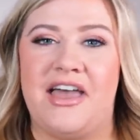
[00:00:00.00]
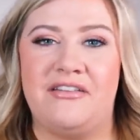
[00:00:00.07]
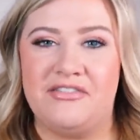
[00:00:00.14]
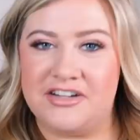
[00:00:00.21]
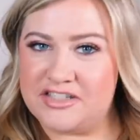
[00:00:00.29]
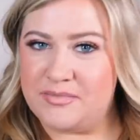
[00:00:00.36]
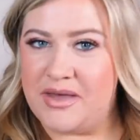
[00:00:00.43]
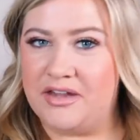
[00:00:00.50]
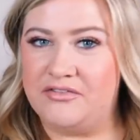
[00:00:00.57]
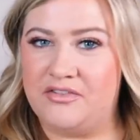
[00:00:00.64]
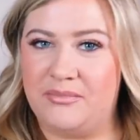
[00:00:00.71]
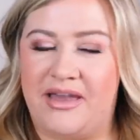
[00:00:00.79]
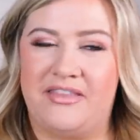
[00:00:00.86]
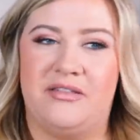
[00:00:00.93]
ever smelled
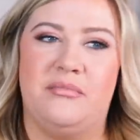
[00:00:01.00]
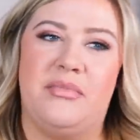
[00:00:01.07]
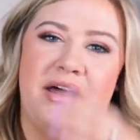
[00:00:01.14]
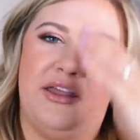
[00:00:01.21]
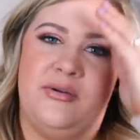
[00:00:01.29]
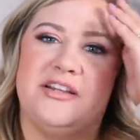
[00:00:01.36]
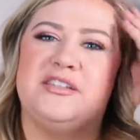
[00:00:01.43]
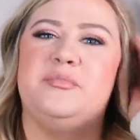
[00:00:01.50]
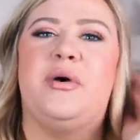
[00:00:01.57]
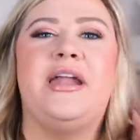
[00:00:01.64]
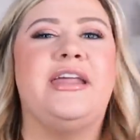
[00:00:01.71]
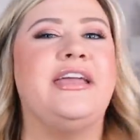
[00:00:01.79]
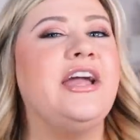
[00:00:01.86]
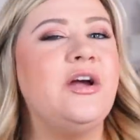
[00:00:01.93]
from Bath and Body Works
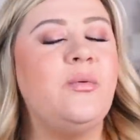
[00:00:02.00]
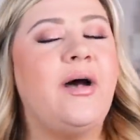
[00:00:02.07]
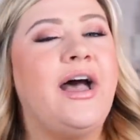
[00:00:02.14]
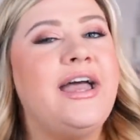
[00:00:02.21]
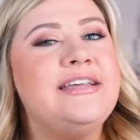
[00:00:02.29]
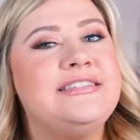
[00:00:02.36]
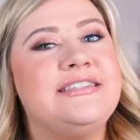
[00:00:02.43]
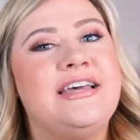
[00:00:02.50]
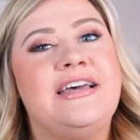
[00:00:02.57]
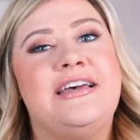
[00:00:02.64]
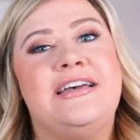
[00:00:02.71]
body care wise.